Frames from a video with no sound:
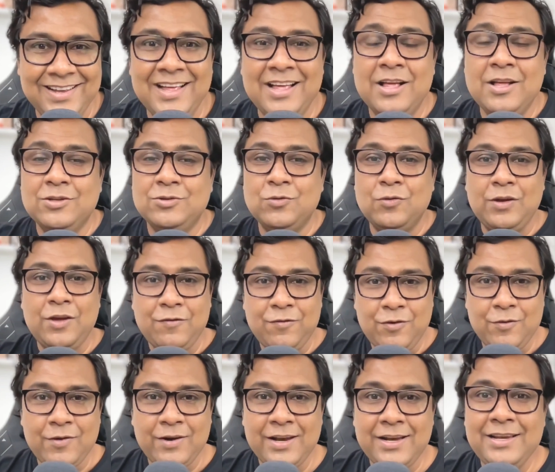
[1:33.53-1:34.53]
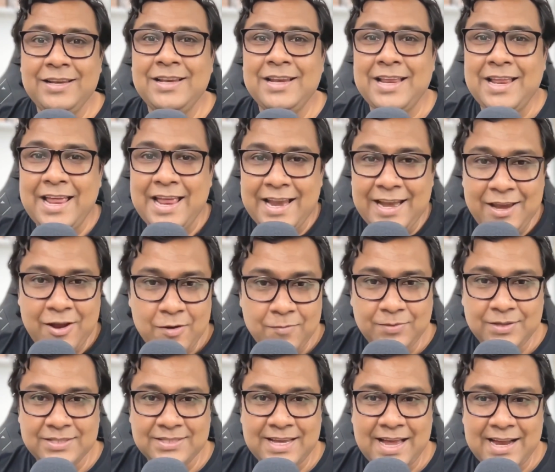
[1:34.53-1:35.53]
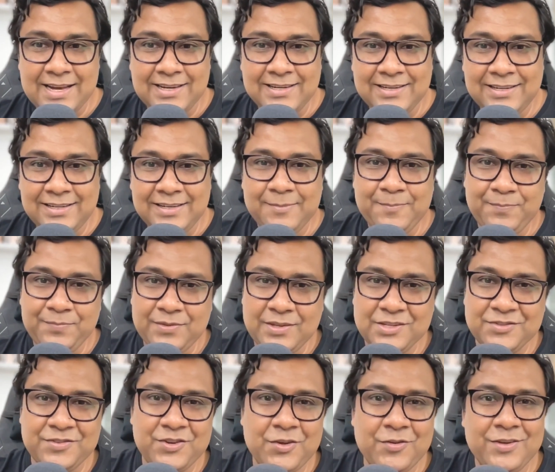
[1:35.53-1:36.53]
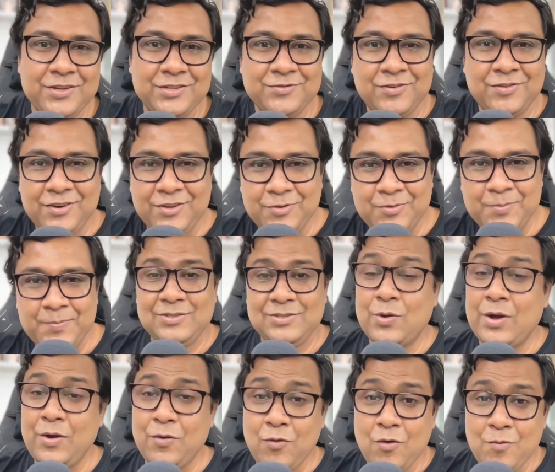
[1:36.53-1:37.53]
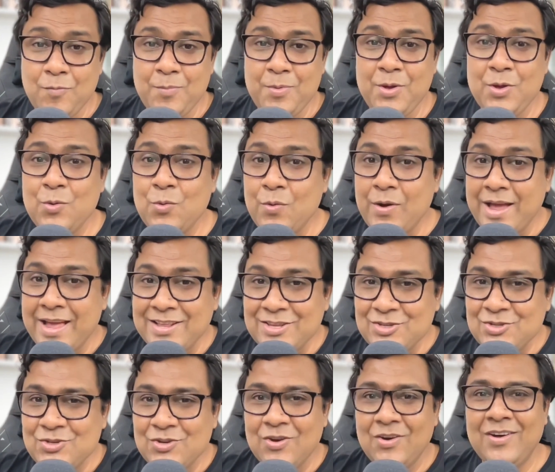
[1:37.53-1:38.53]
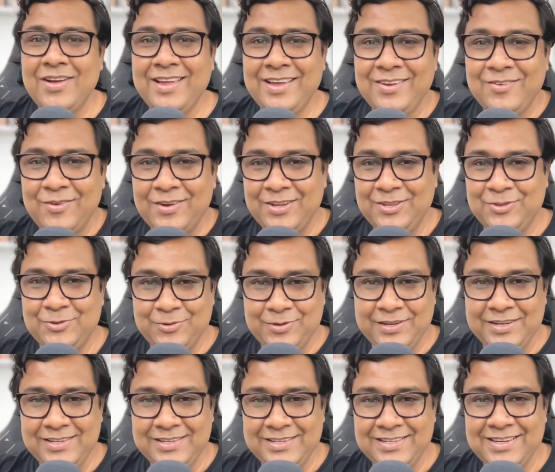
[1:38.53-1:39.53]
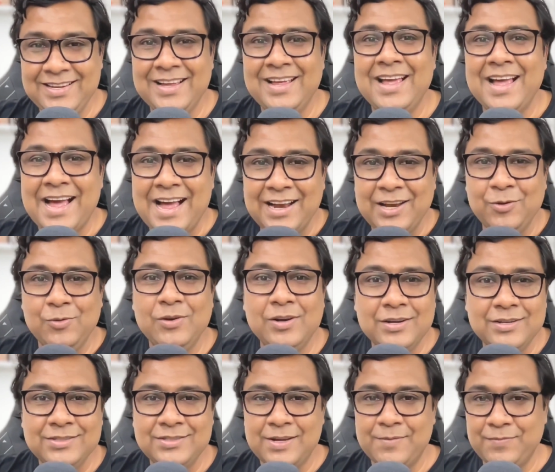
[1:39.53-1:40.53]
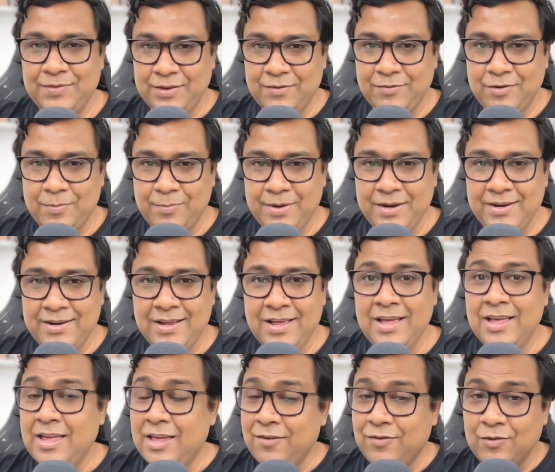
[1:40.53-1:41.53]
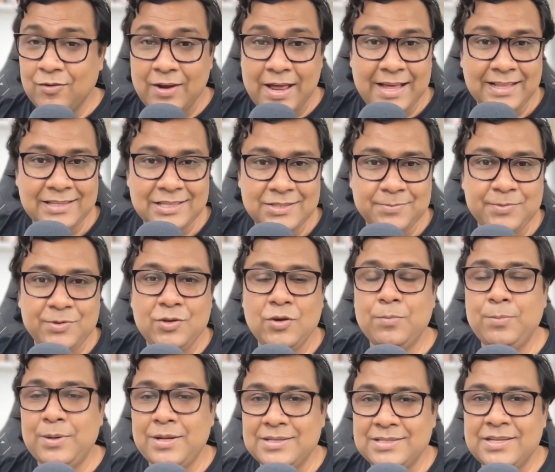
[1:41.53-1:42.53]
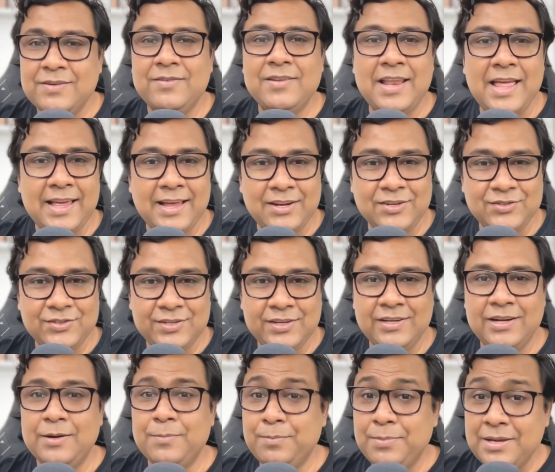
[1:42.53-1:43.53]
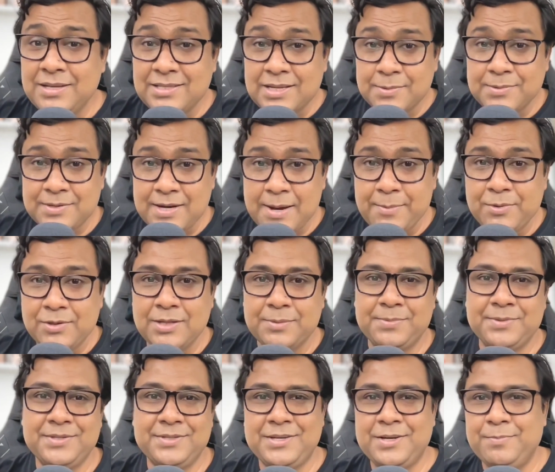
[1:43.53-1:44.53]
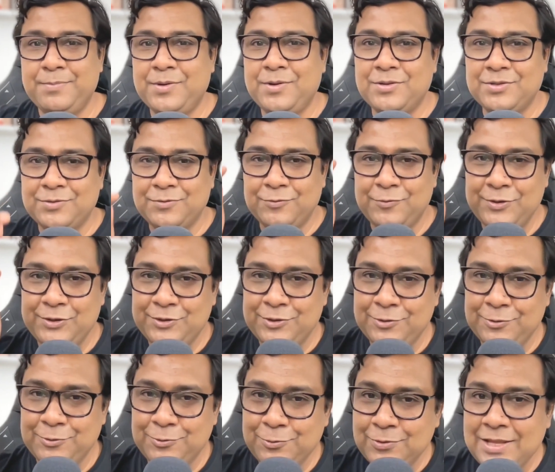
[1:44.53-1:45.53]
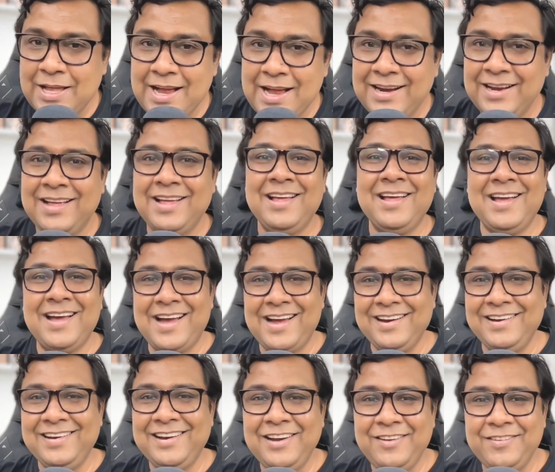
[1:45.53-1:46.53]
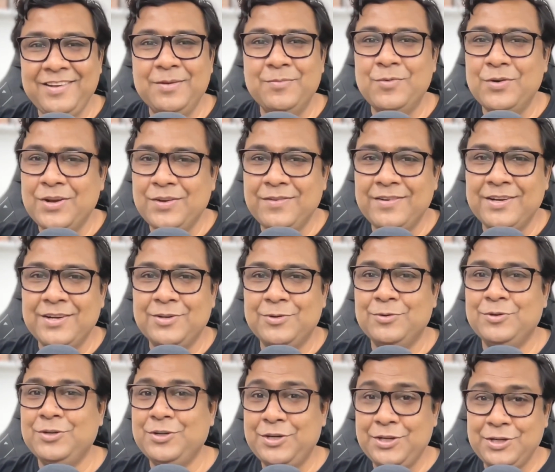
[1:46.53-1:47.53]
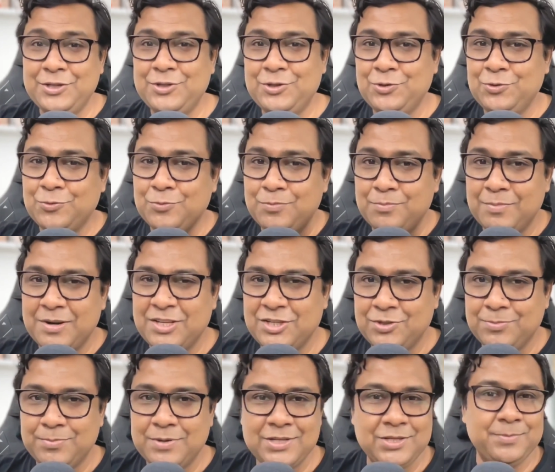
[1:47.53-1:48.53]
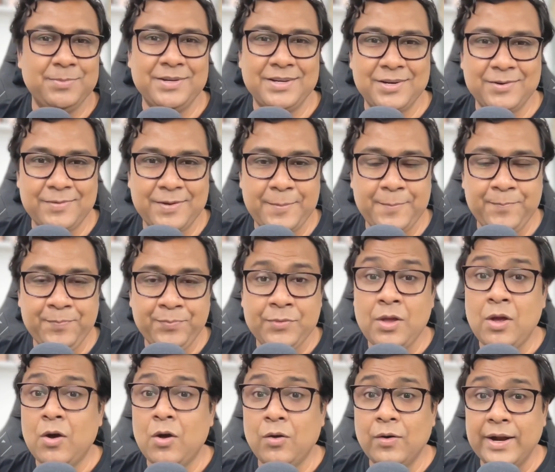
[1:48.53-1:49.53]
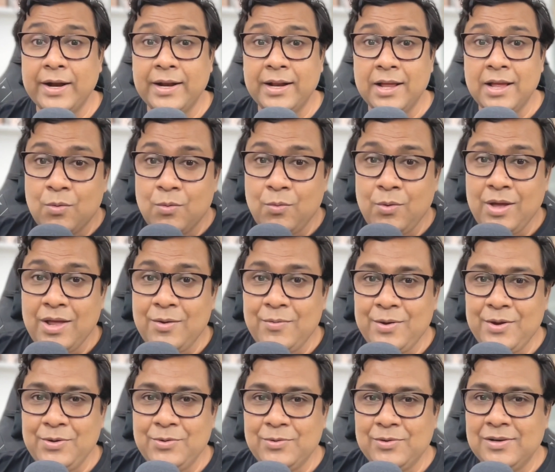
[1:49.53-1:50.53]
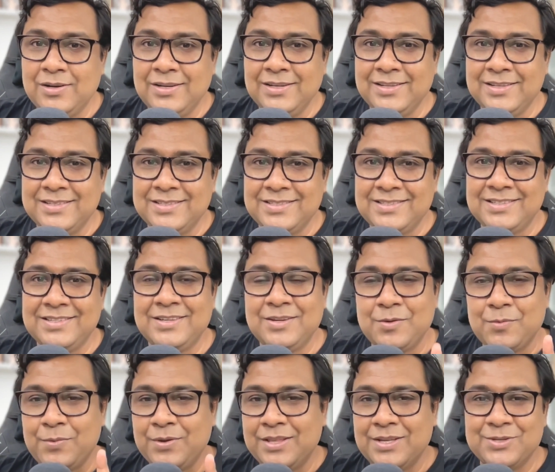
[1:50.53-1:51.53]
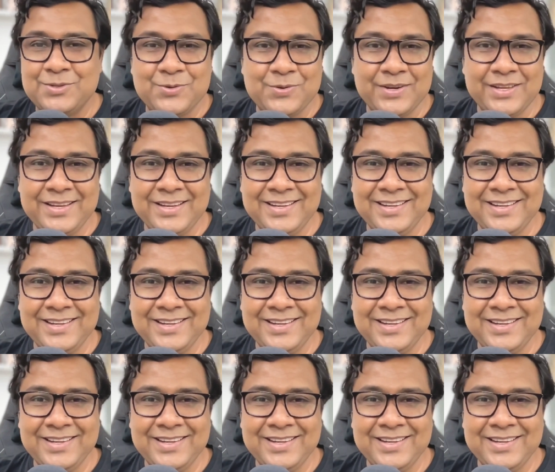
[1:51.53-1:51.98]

So if you're in any of this category, this video is for you. So I hope you enjoy going through it and you learn something from it. If you like this video, please give a like and share, and please subscribe to ThePerscript, because once you do that, I really feel motivated to teach you much better way. All right, we are going to learn this with a story.